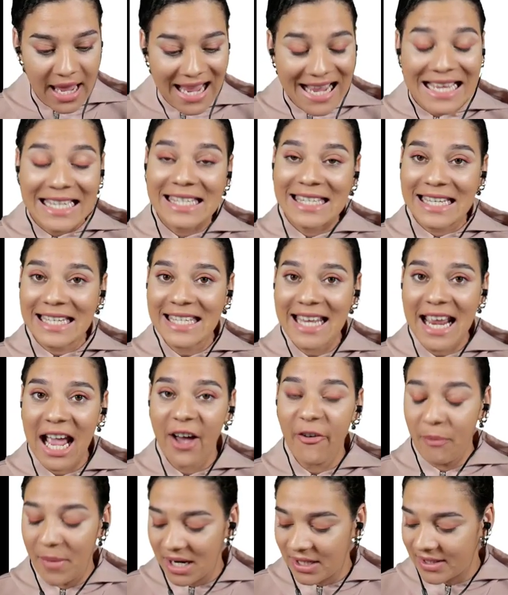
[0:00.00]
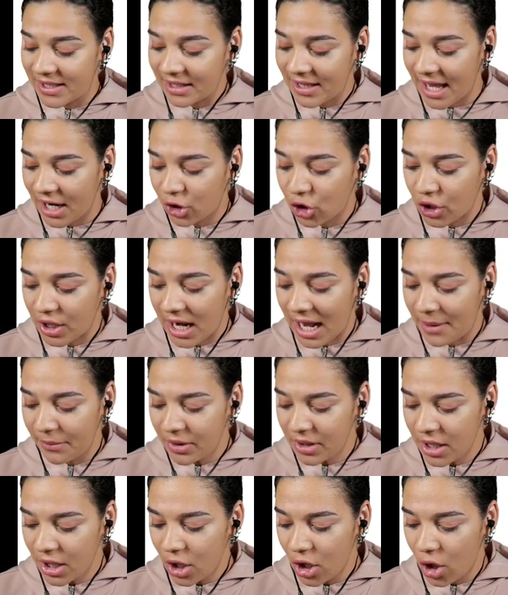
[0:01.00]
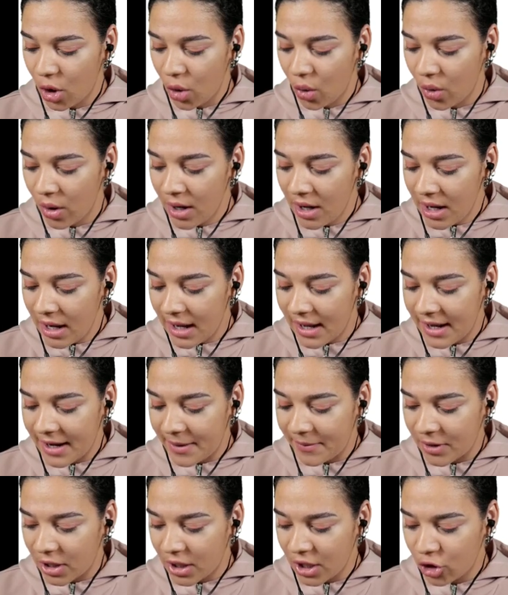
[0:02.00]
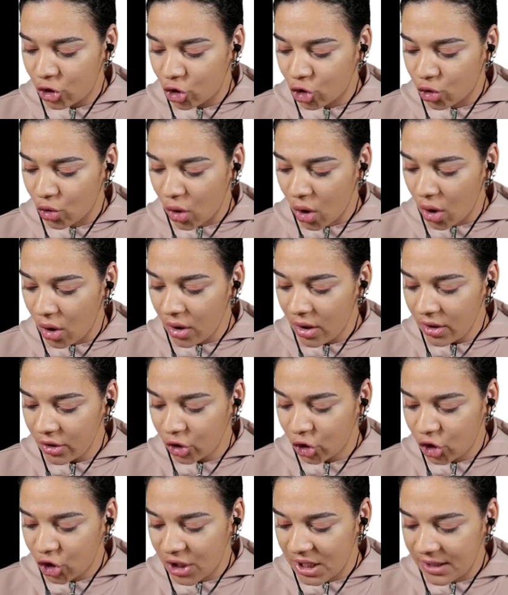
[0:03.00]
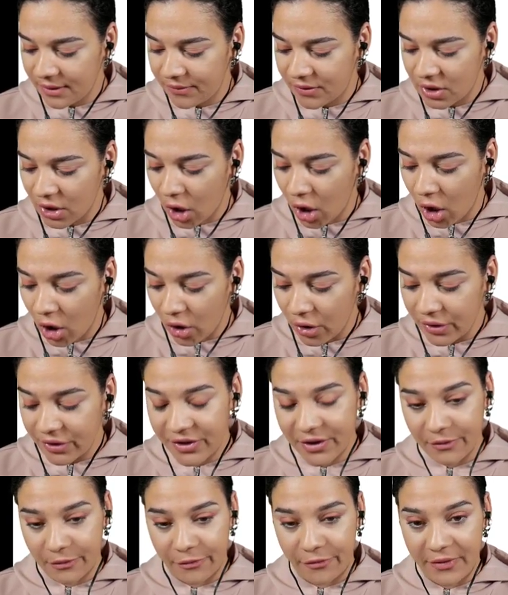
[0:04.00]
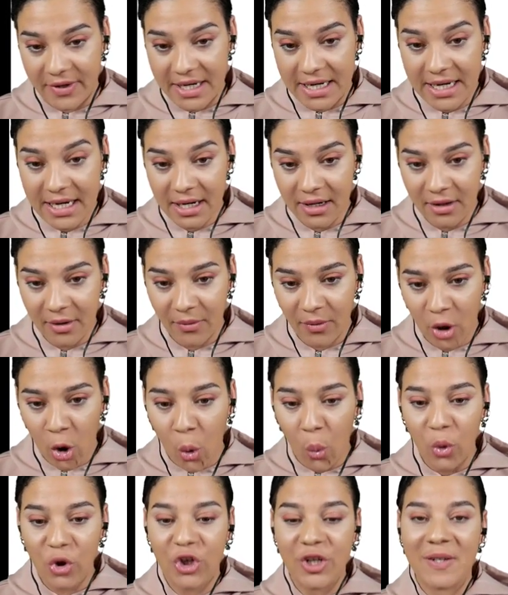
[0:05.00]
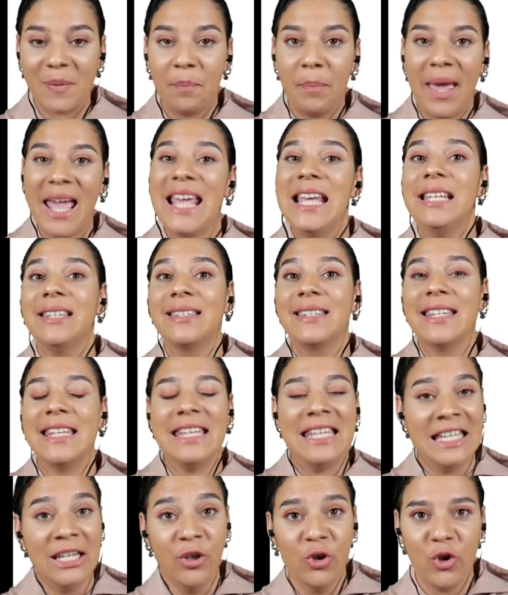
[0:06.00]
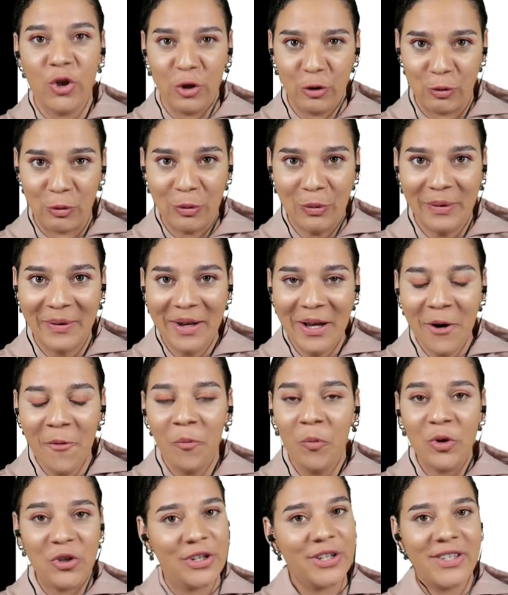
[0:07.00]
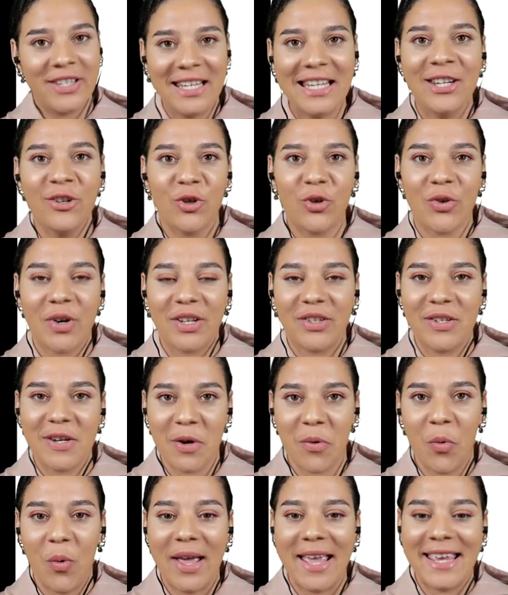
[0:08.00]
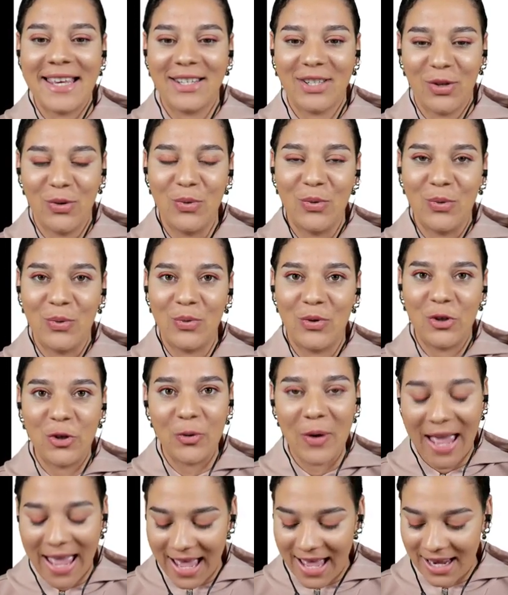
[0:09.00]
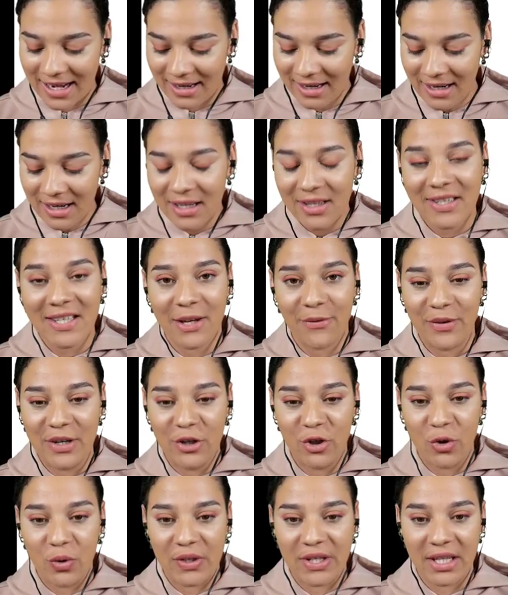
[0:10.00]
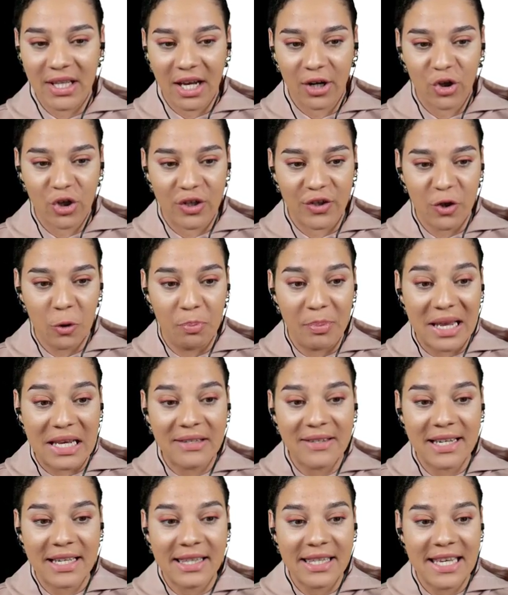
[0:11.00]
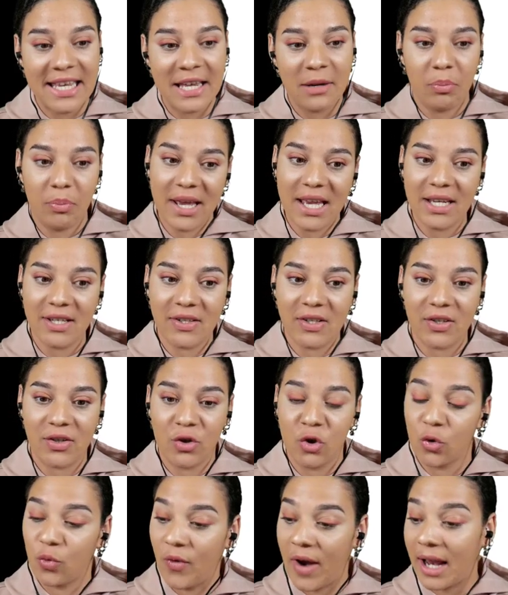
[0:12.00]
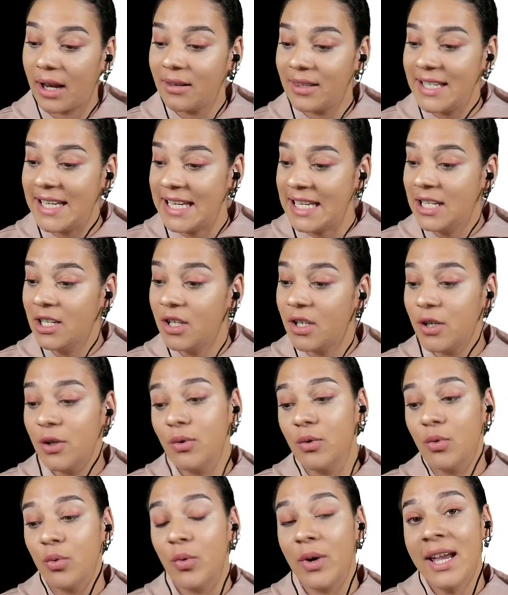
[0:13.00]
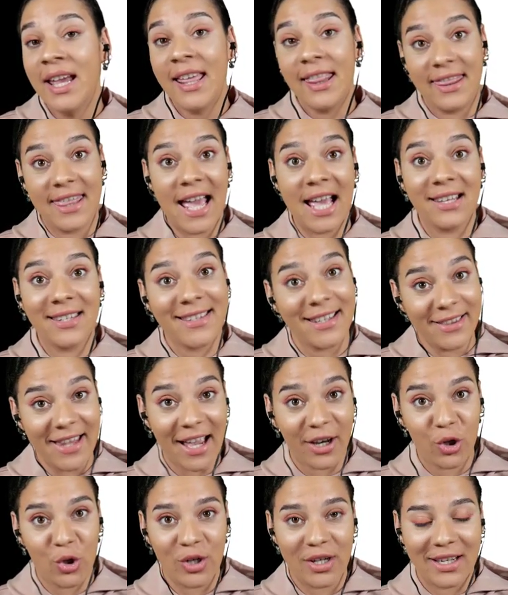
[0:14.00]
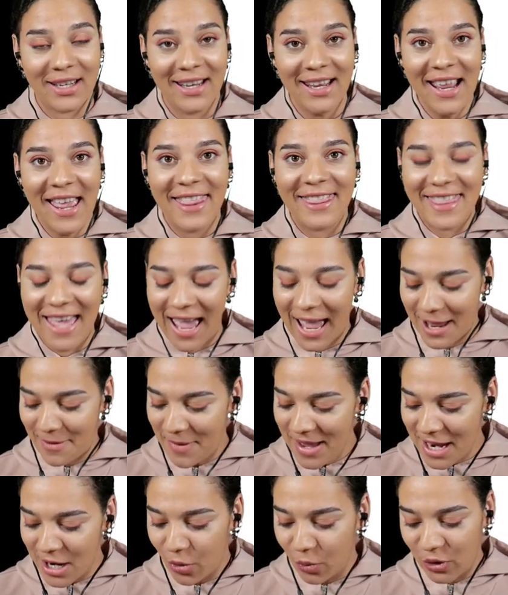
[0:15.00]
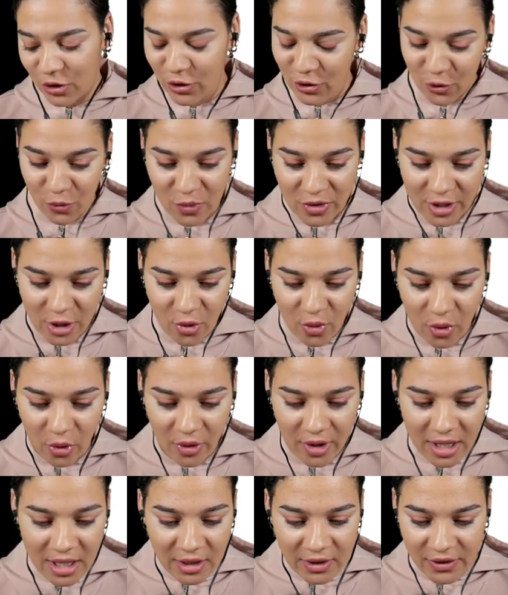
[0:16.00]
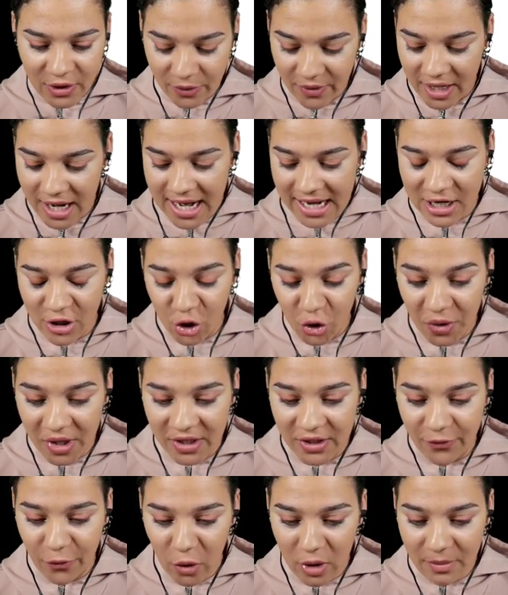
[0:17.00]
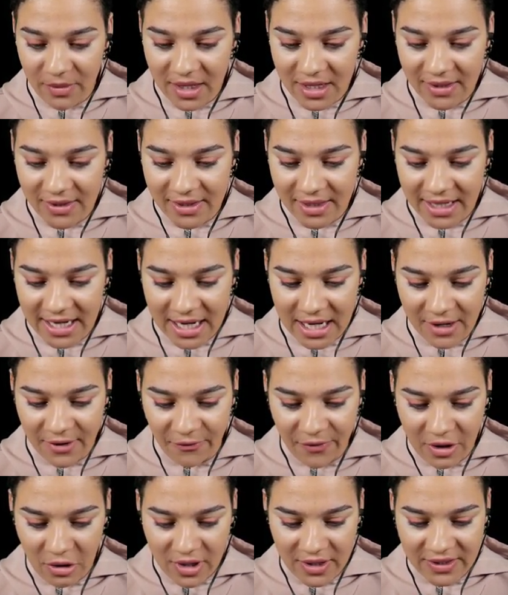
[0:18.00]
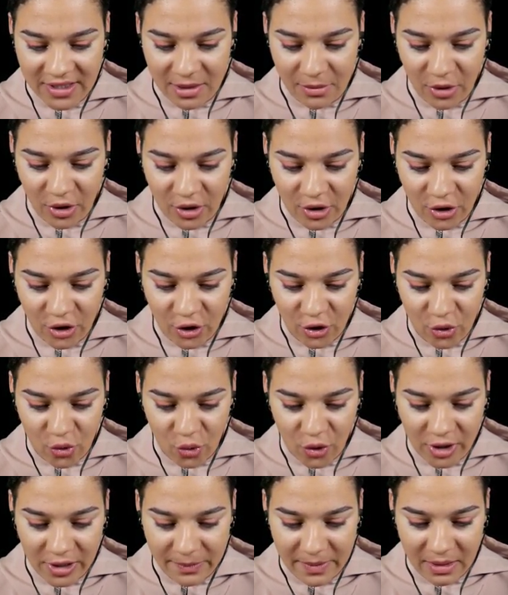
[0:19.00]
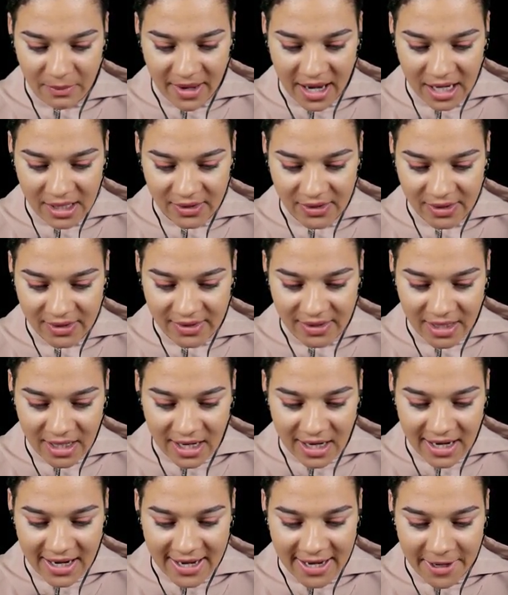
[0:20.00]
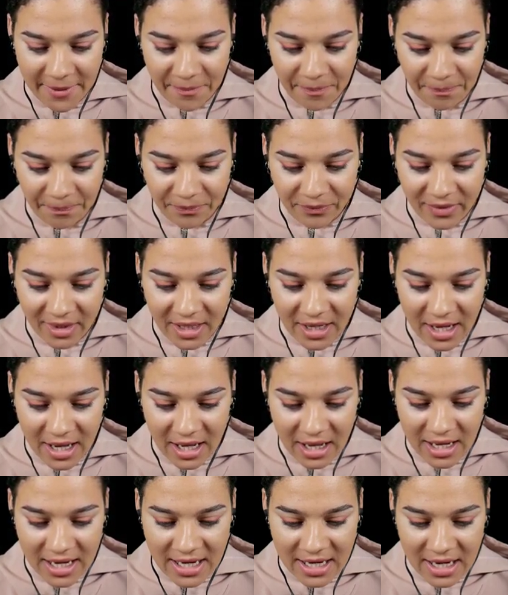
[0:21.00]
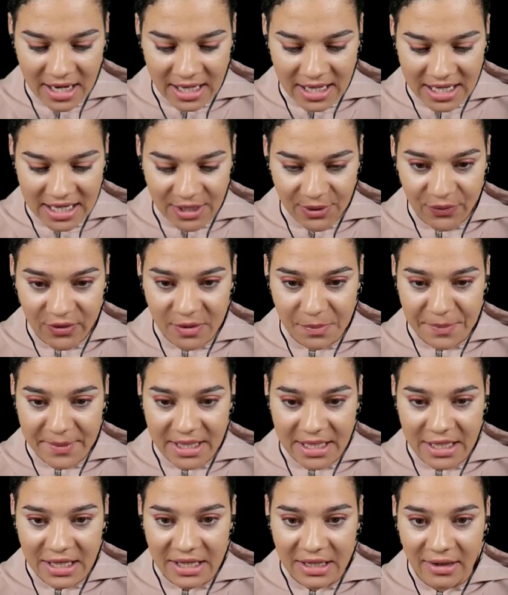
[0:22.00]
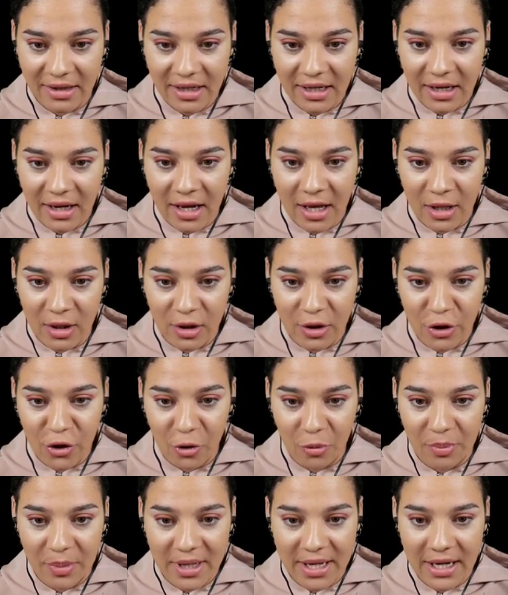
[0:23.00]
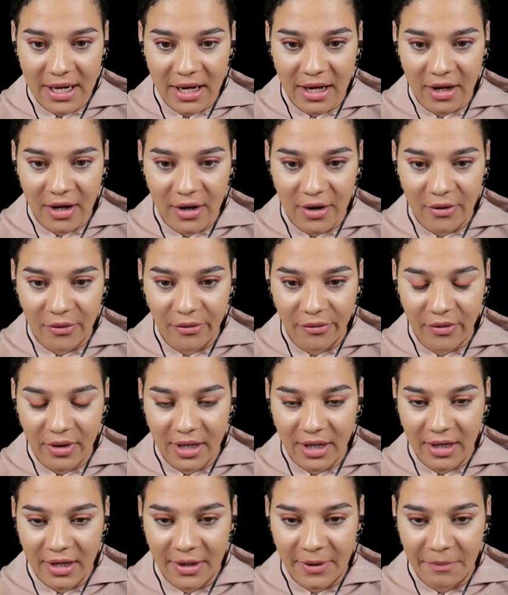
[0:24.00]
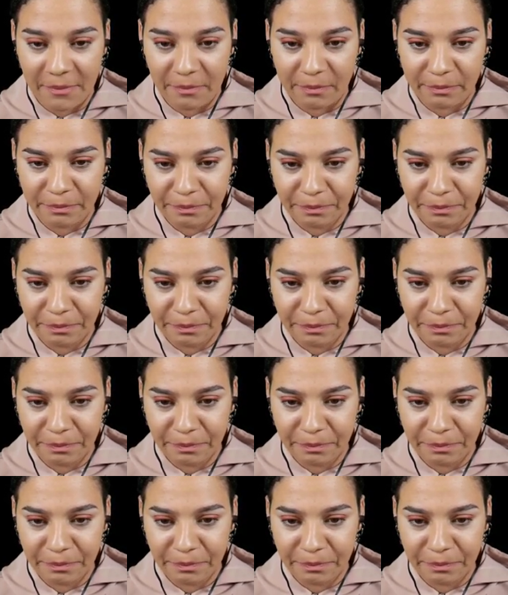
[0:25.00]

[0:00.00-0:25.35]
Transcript: And since I have my selection, I'm going to go um, Control Shift Alt V, which is paste into, which is an interesting way to, to add stuff into selection. So basically it pastes directly into that selection that I made, which is really cool. So then I can transform this and very similar to clipping masks, um, uh, it gives me a little bit of um,